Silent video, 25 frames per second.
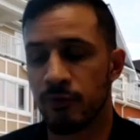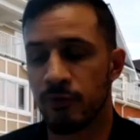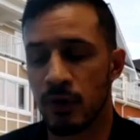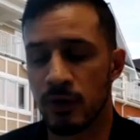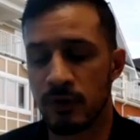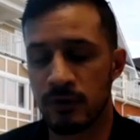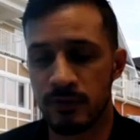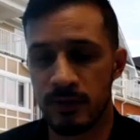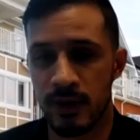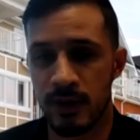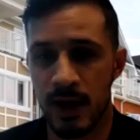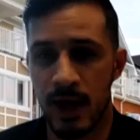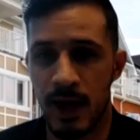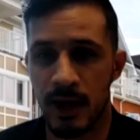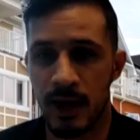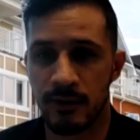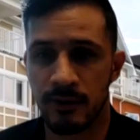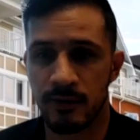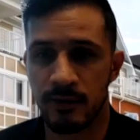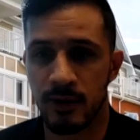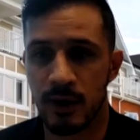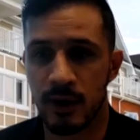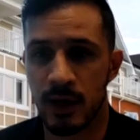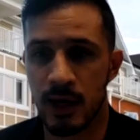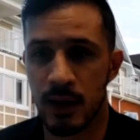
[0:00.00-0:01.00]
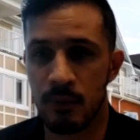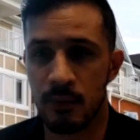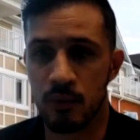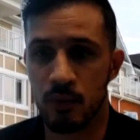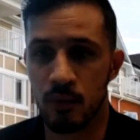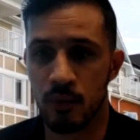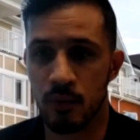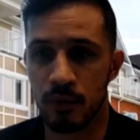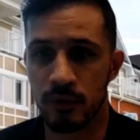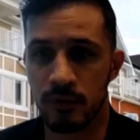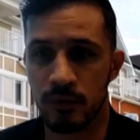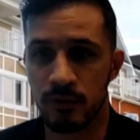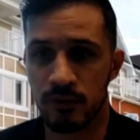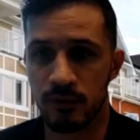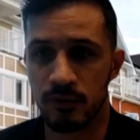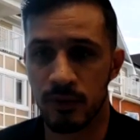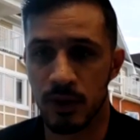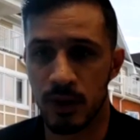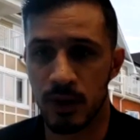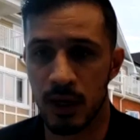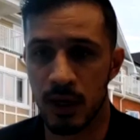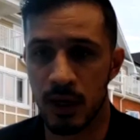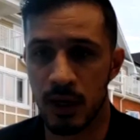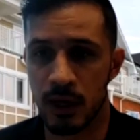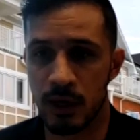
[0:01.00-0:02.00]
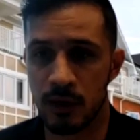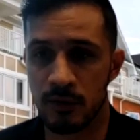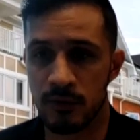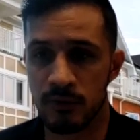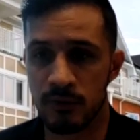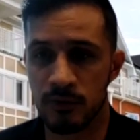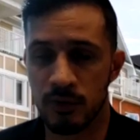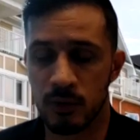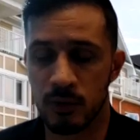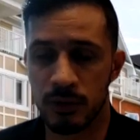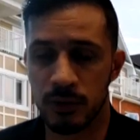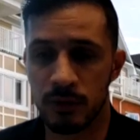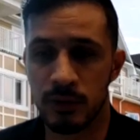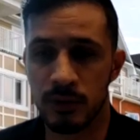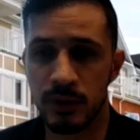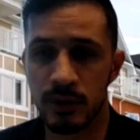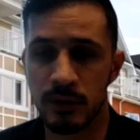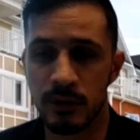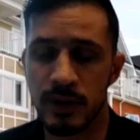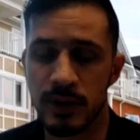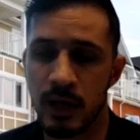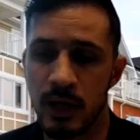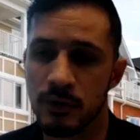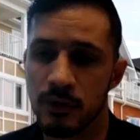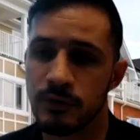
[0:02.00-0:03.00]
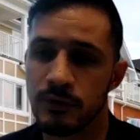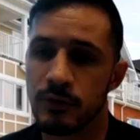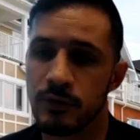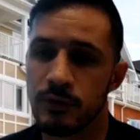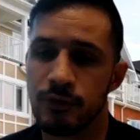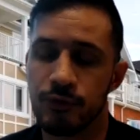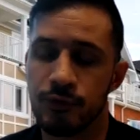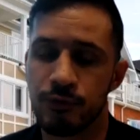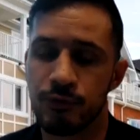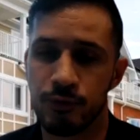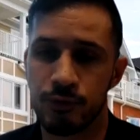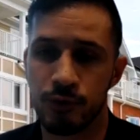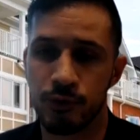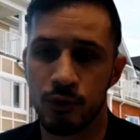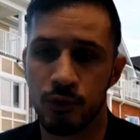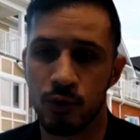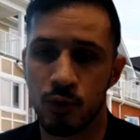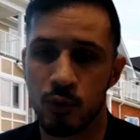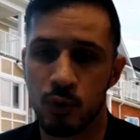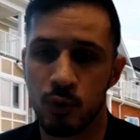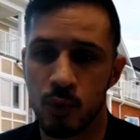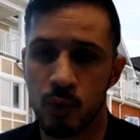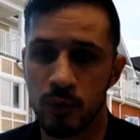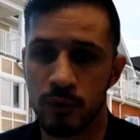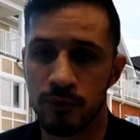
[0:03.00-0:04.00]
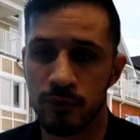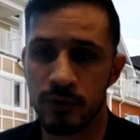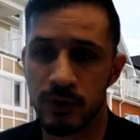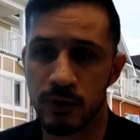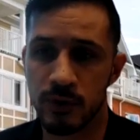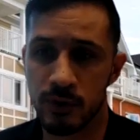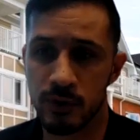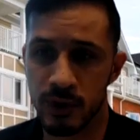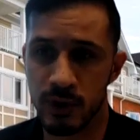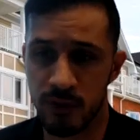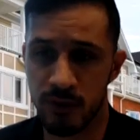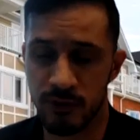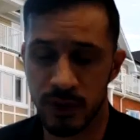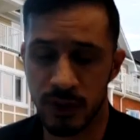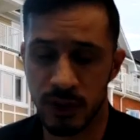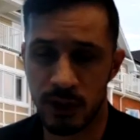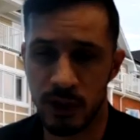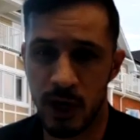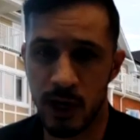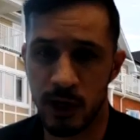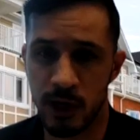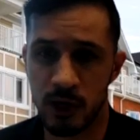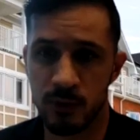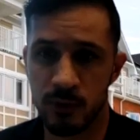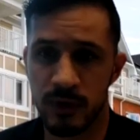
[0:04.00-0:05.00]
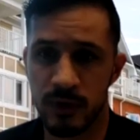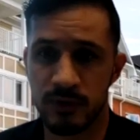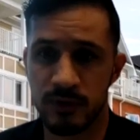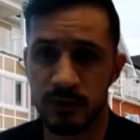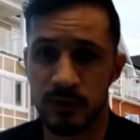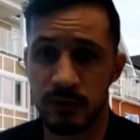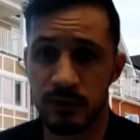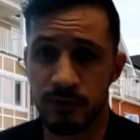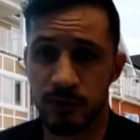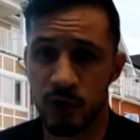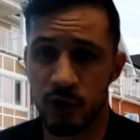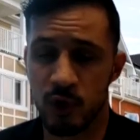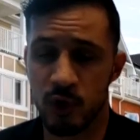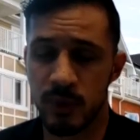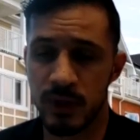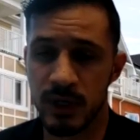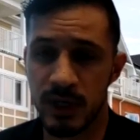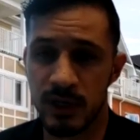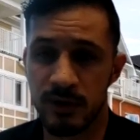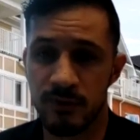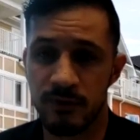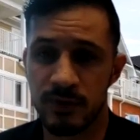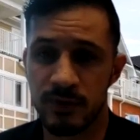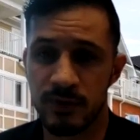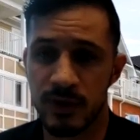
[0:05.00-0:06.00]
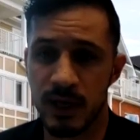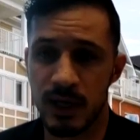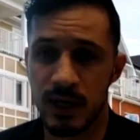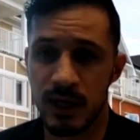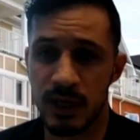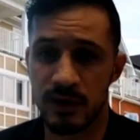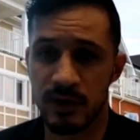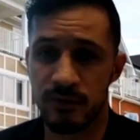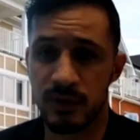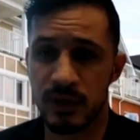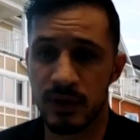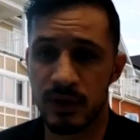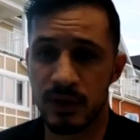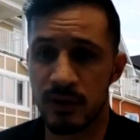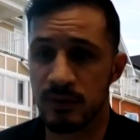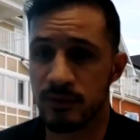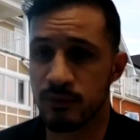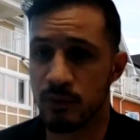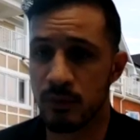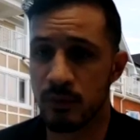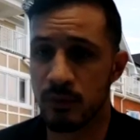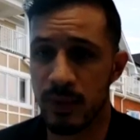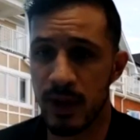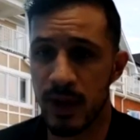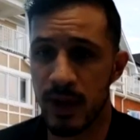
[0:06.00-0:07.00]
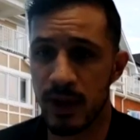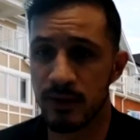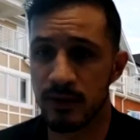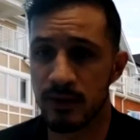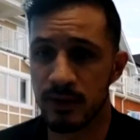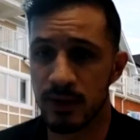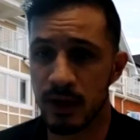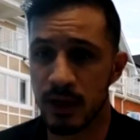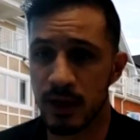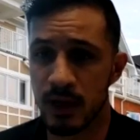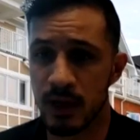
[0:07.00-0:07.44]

first that boards consult with their legal counsel to review the governing documents and determine if they even need to amend.